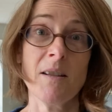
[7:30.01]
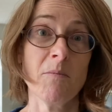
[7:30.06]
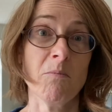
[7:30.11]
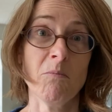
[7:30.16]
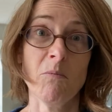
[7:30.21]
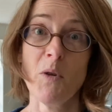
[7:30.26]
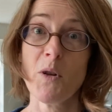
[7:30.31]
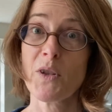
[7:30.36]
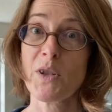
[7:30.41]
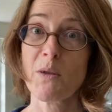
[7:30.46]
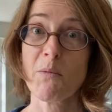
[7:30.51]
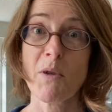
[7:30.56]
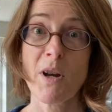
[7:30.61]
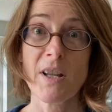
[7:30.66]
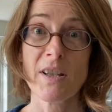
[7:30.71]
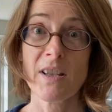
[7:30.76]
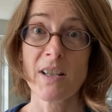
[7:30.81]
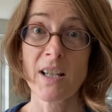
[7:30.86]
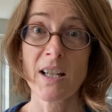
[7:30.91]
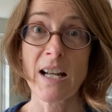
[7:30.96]
What's the worst
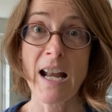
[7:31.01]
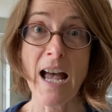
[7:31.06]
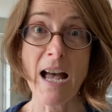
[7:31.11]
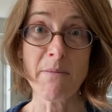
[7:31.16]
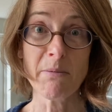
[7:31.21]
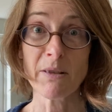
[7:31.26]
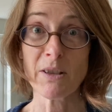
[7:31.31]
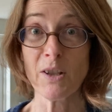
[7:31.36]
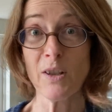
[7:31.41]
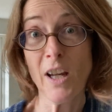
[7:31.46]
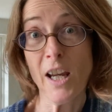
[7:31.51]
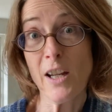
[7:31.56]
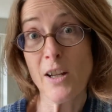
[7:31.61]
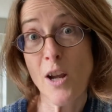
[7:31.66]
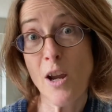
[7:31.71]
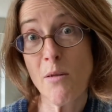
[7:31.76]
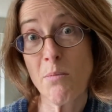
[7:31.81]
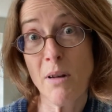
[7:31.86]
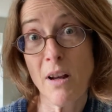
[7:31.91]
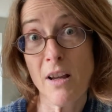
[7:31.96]
that can happen? You get no
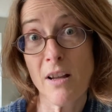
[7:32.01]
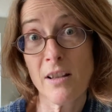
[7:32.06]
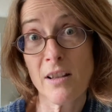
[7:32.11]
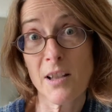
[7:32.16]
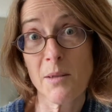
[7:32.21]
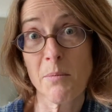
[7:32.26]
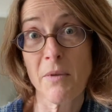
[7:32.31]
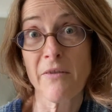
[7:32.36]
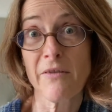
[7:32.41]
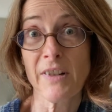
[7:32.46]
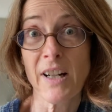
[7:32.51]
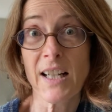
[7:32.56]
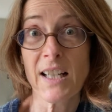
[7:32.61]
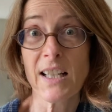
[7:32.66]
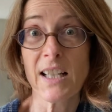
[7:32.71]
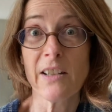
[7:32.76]
plants, but frankly,